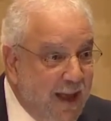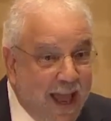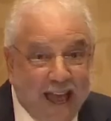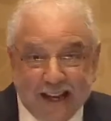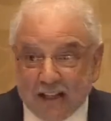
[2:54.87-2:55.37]

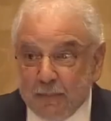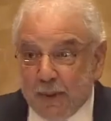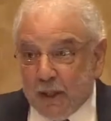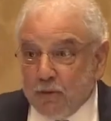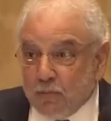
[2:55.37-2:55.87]
and as
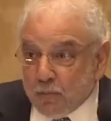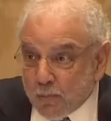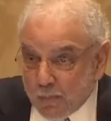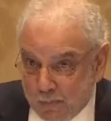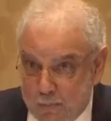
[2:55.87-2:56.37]

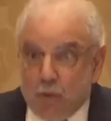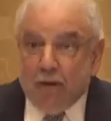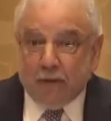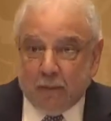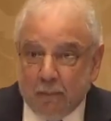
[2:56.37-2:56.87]
being
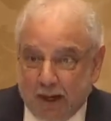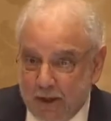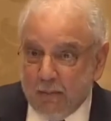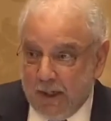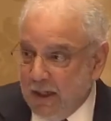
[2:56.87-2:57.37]
driven by
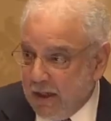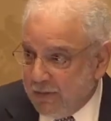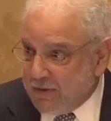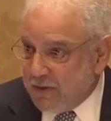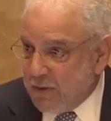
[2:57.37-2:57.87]
the meaning
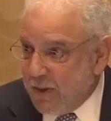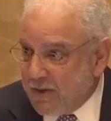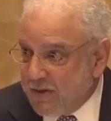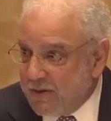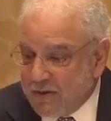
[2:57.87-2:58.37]
of
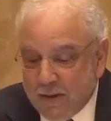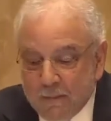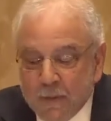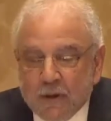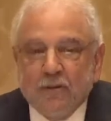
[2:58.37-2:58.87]
situations.
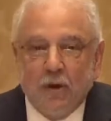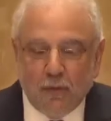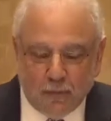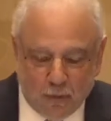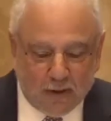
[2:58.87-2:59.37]
So,
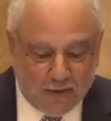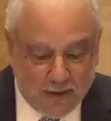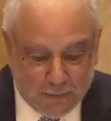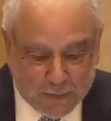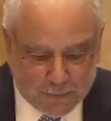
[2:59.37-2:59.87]
for
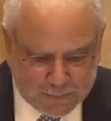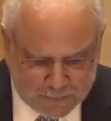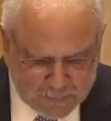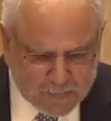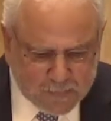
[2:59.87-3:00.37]
example,
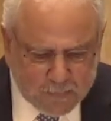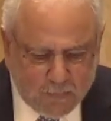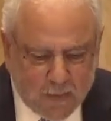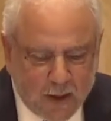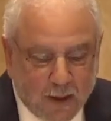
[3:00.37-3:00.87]

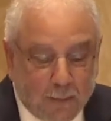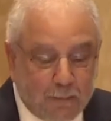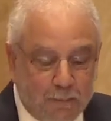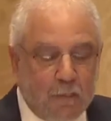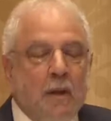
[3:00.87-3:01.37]
um,
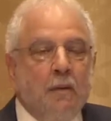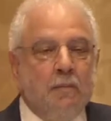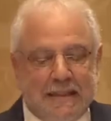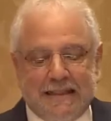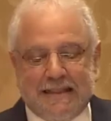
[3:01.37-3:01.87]

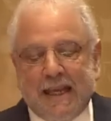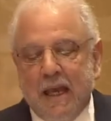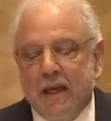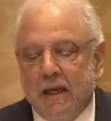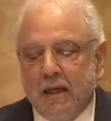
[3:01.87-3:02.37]
Missus
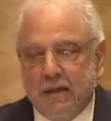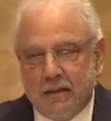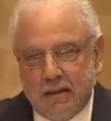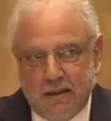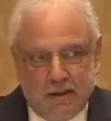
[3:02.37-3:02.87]
K
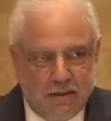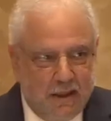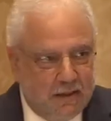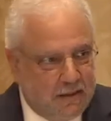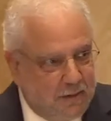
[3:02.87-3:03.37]
is at the
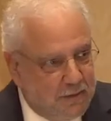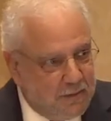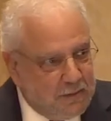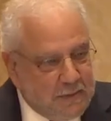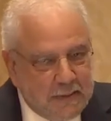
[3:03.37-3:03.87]
day center.
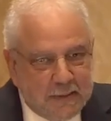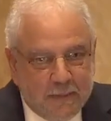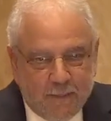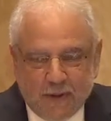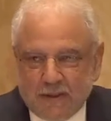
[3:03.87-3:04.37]

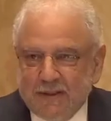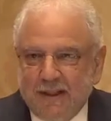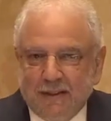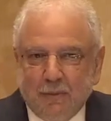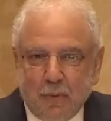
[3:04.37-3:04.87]
This is
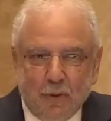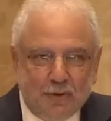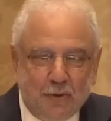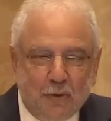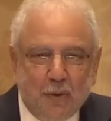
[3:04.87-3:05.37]
not the
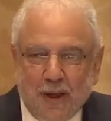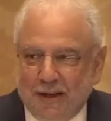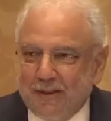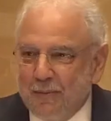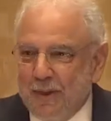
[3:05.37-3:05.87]
person who
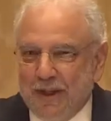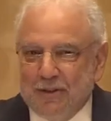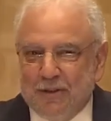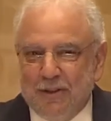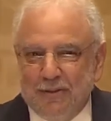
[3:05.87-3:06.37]
had the P
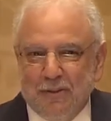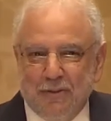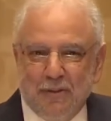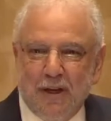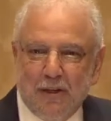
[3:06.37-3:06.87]
H D in
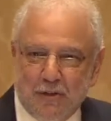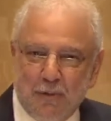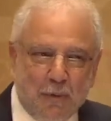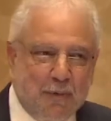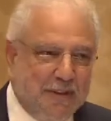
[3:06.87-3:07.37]
sociology,
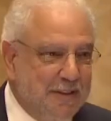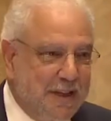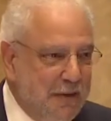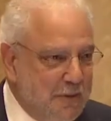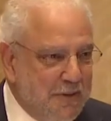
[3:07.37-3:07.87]
but Missus
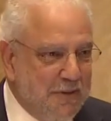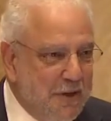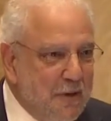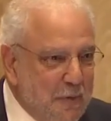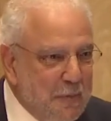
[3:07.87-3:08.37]
K was
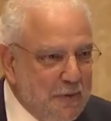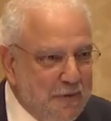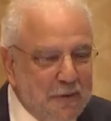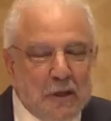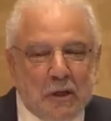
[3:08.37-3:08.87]
another
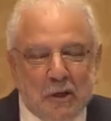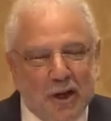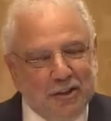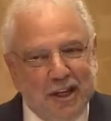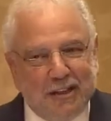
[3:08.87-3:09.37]
person,
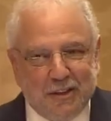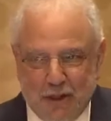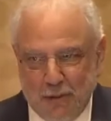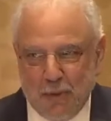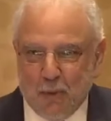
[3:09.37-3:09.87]
and she had
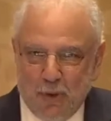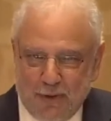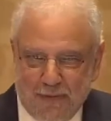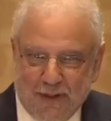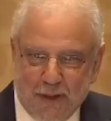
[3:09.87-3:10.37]
terrible
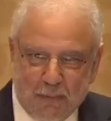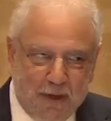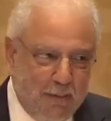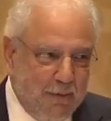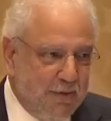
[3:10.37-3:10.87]
word-finding
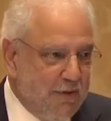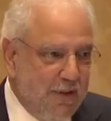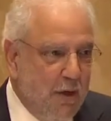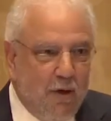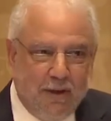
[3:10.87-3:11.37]
problems, and
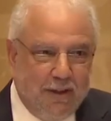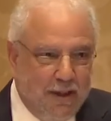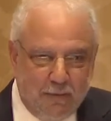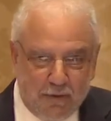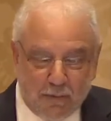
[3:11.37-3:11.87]
she hardly
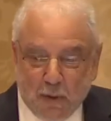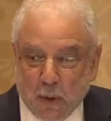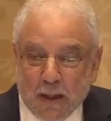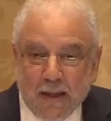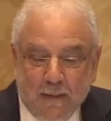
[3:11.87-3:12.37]
ever
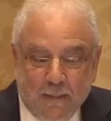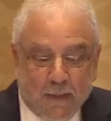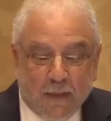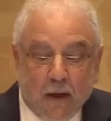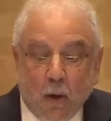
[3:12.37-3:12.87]
spoke.
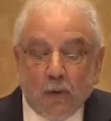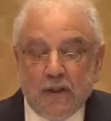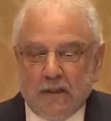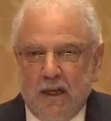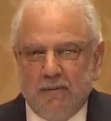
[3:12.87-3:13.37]
The only
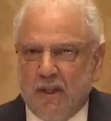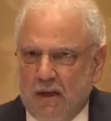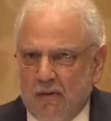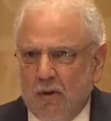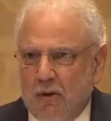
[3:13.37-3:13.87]
times I
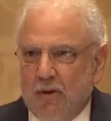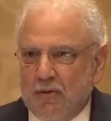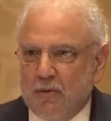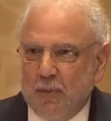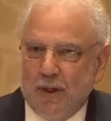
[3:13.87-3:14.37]
ever heard her
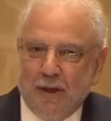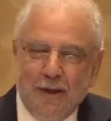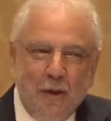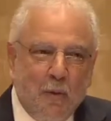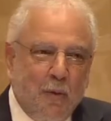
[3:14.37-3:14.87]
speak
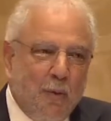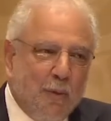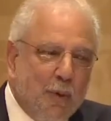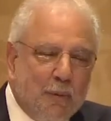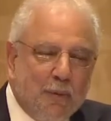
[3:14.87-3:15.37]
were when
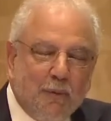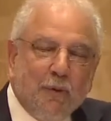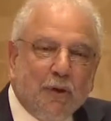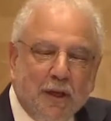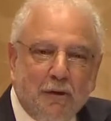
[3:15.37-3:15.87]
we were
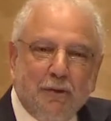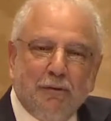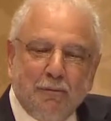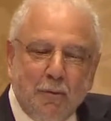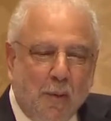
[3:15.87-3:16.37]
looking
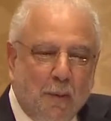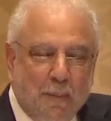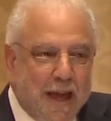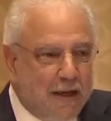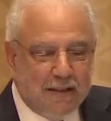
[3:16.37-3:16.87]
through a
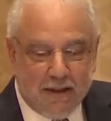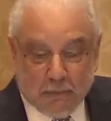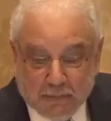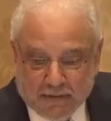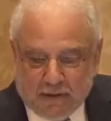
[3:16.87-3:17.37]
magazine,
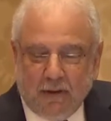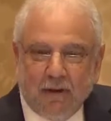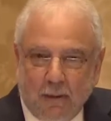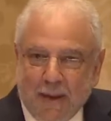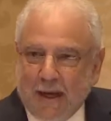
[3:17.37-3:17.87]
oops,
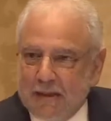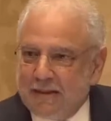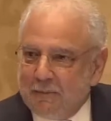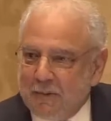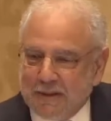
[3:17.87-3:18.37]
sorry, a
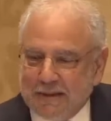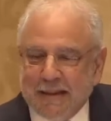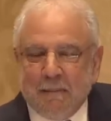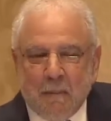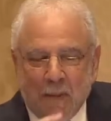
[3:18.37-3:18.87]
magazine once,
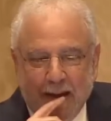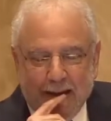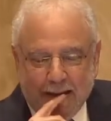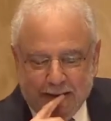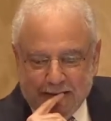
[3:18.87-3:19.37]

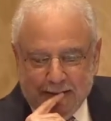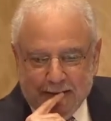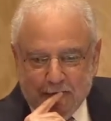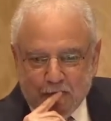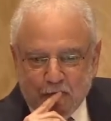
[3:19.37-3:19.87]
and
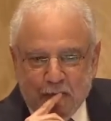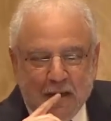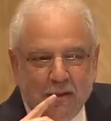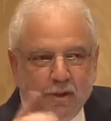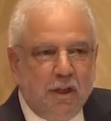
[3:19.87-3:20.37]
um,
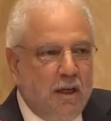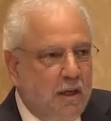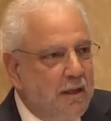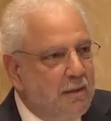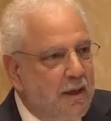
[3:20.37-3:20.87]
she,
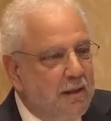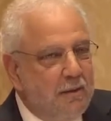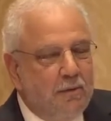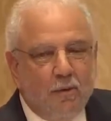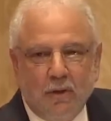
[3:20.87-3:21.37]
in,
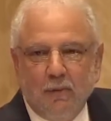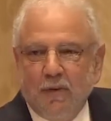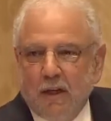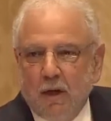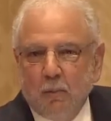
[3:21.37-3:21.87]
in, during the
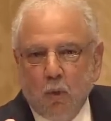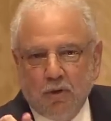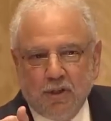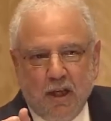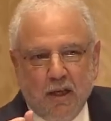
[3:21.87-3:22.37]
Vietnam War,
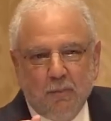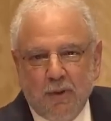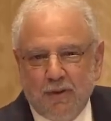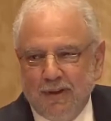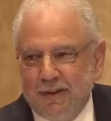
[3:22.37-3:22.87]
she had
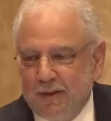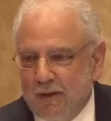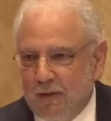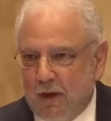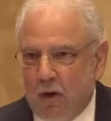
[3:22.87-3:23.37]
been
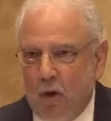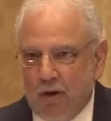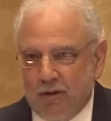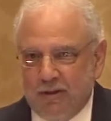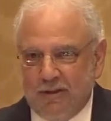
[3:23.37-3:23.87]
uh, an
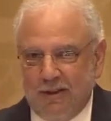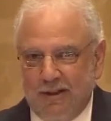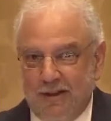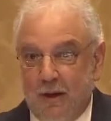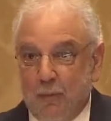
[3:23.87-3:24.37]
ardent
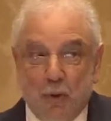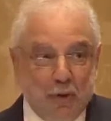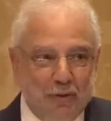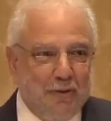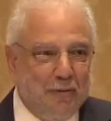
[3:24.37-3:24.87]
uh,
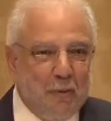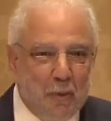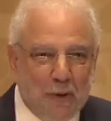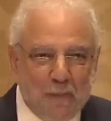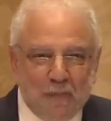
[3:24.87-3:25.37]
opponent of the
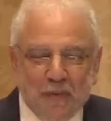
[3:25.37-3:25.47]
war,